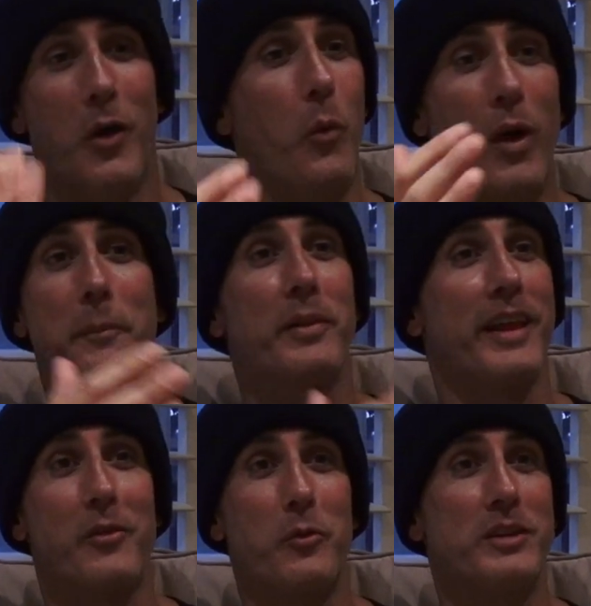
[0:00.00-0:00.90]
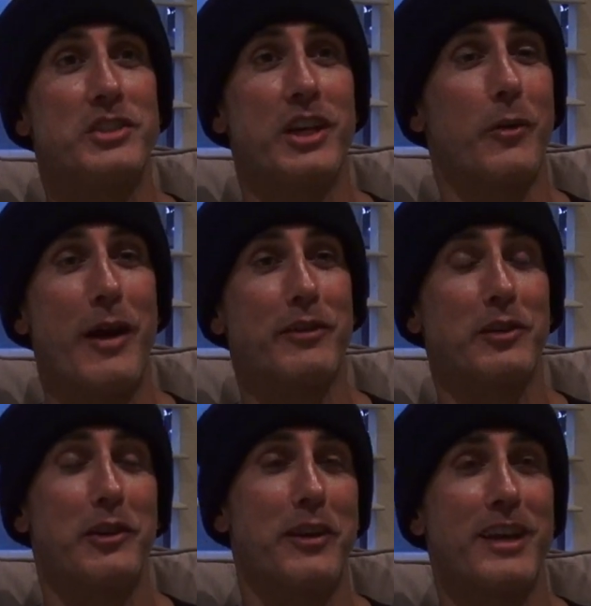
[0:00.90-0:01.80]
one place, one geographical
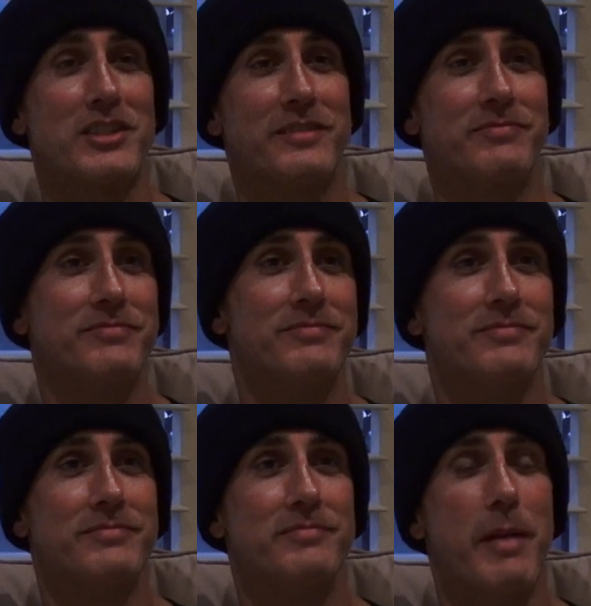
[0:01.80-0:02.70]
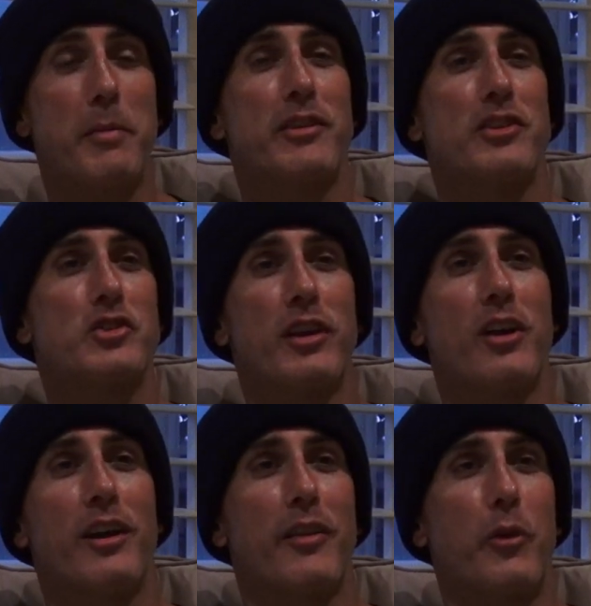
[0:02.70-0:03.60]
location. Maybe they just should have
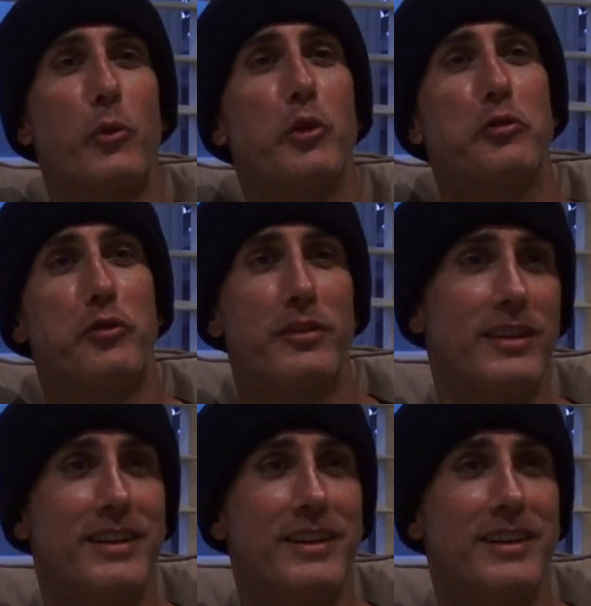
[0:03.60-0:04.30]
called it The Roof.